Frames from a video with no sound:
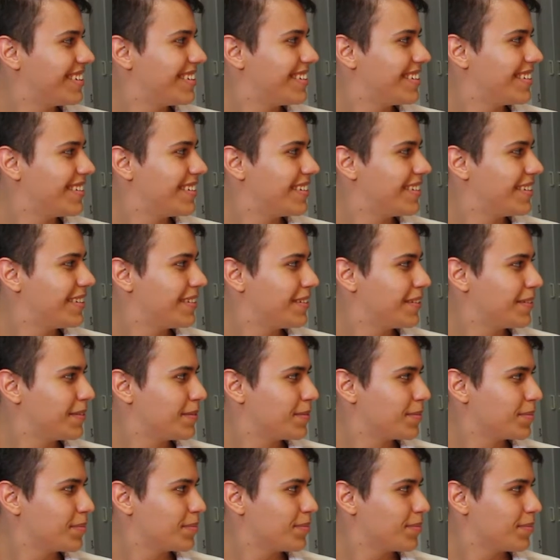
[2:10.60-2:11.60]

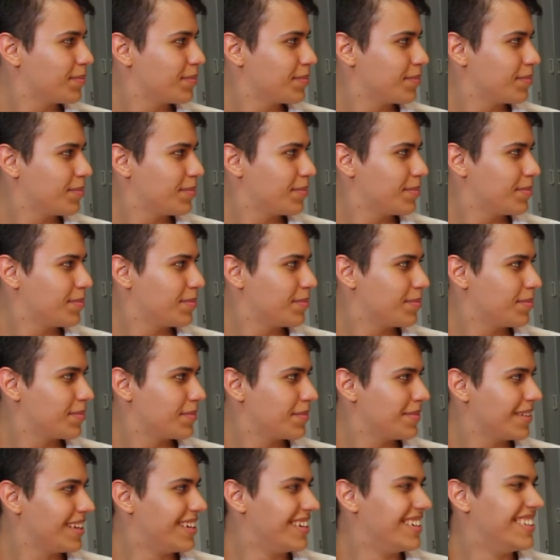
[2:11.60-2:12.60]

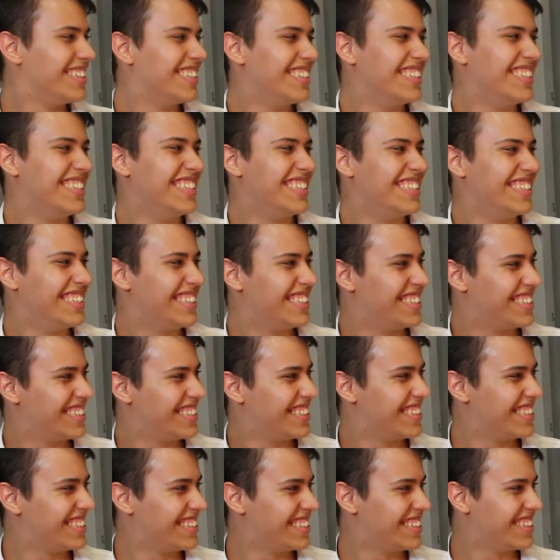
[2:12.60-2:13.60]

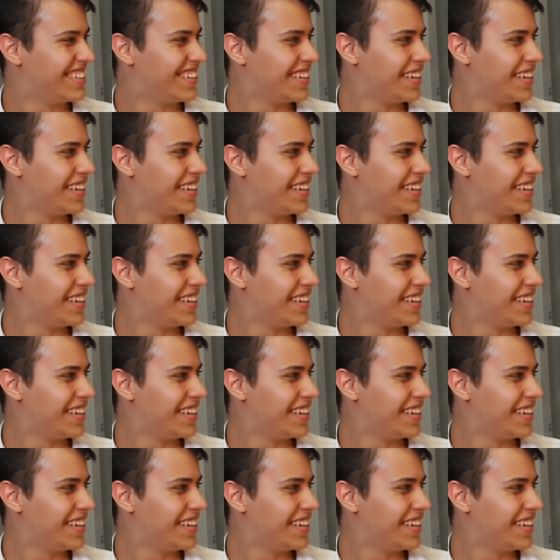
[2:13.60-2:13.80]
No words are spoken by the person on screen.